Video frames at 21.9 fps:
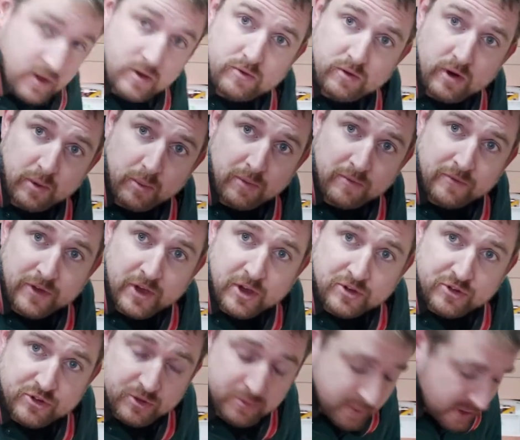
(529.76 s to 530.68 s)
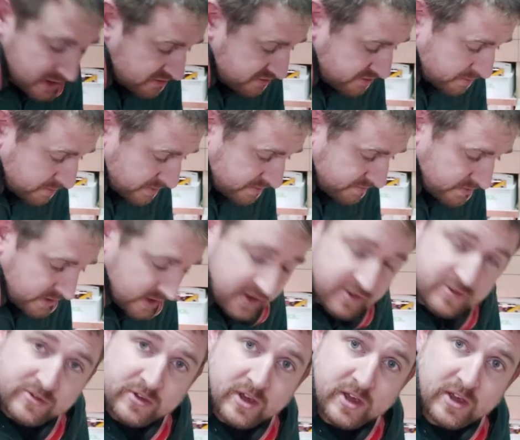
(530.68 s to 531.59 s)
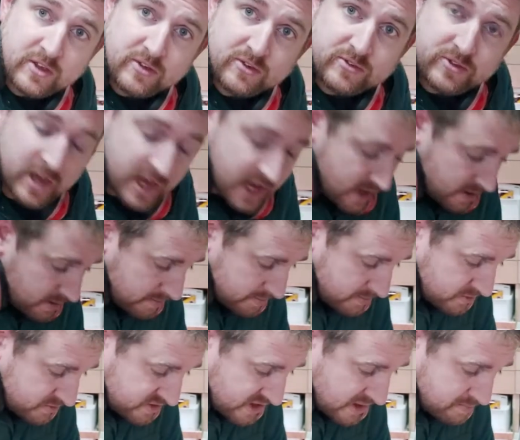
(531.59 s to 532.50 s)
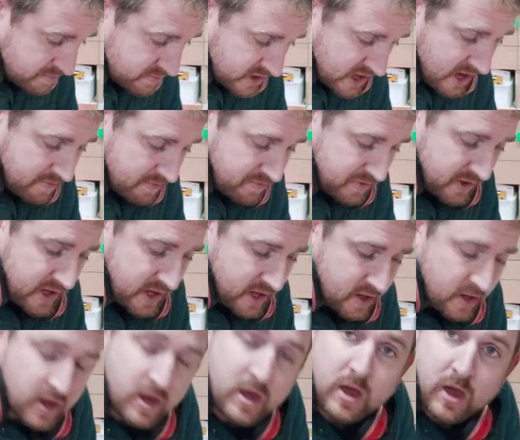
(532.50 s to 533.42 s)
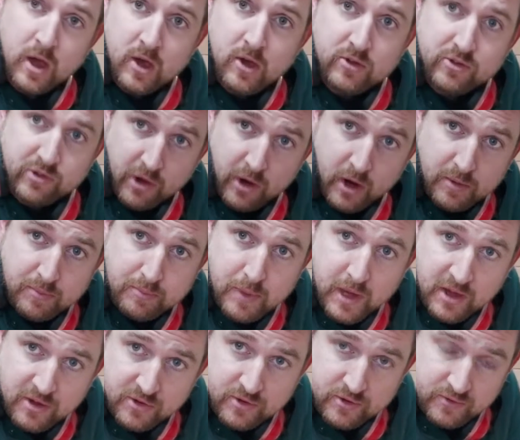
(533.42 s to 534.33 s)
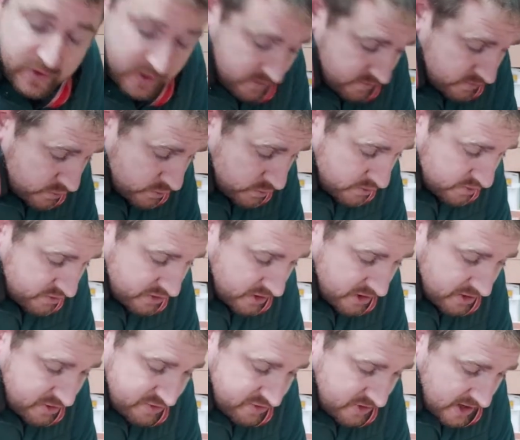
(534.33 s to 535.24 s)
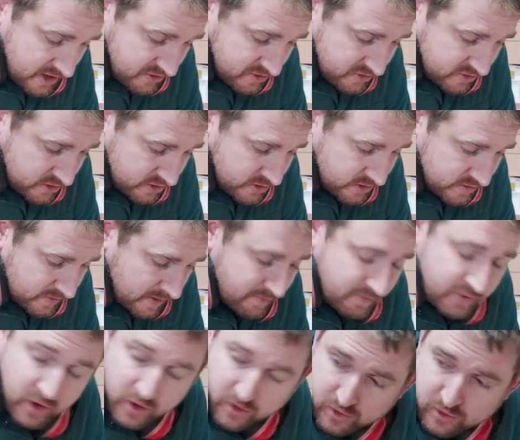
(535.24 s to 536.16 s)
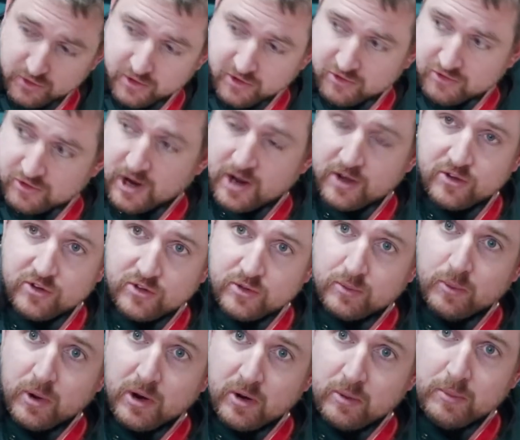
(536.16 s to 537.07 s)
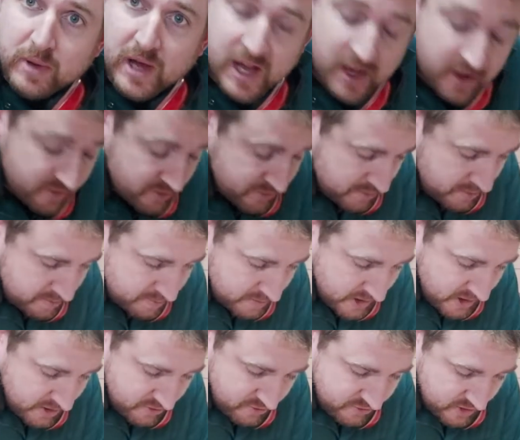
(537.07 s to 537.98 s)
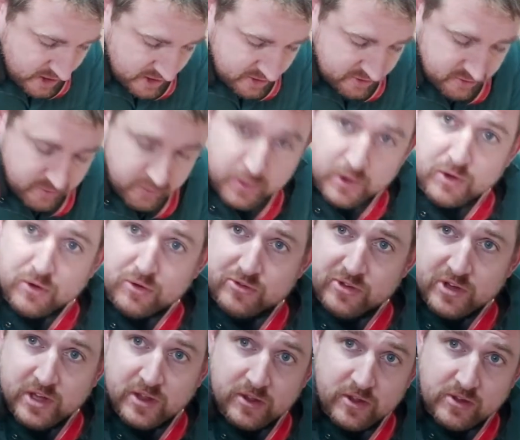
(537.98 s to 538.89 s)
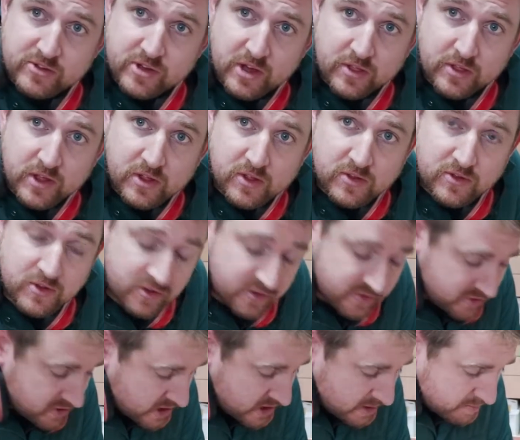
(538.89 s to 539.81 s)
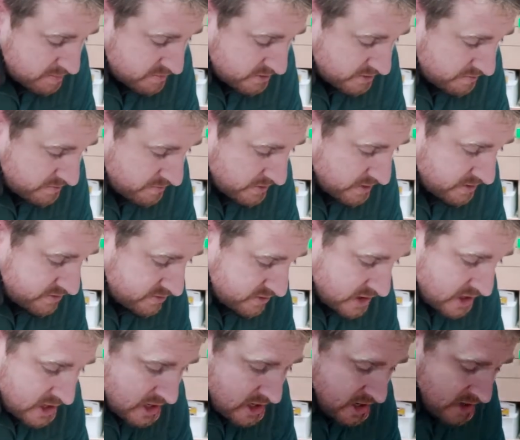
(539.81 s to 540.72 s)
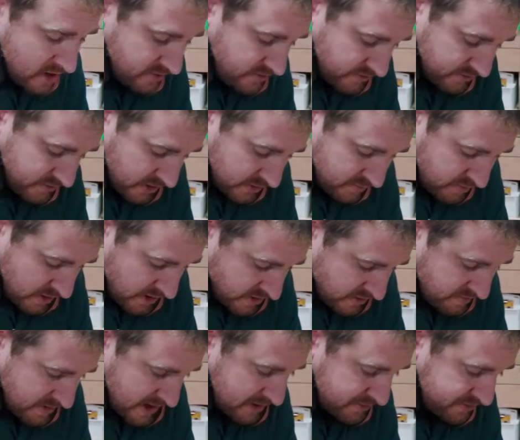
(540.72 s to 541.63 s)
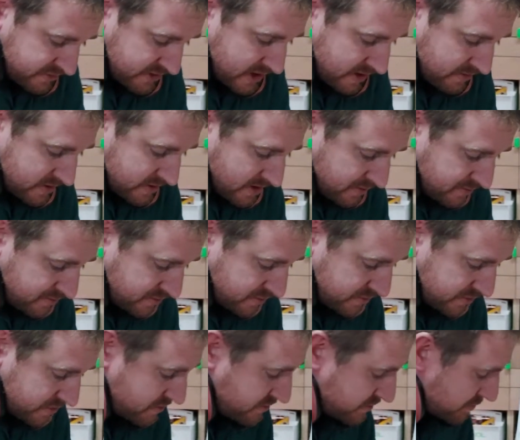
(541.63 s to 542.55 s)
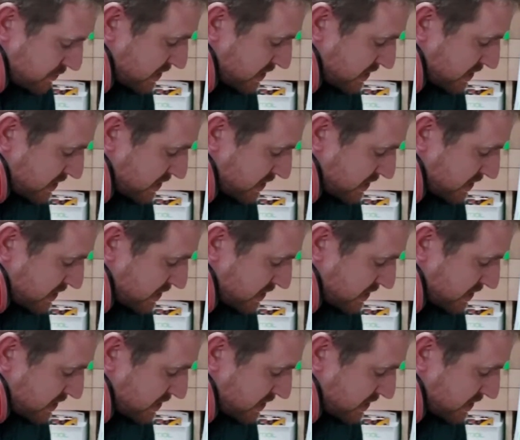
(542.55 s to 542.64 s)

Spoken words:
Right, one thing I should mention with this is I'm using MDF here, so I make sure that you've always got extraction on. If you haven't got good extraction, then wear a mask. But my extraction, well, you'll see, there's hardly any dust that comes off this. So I'm just going to run the router down this. This will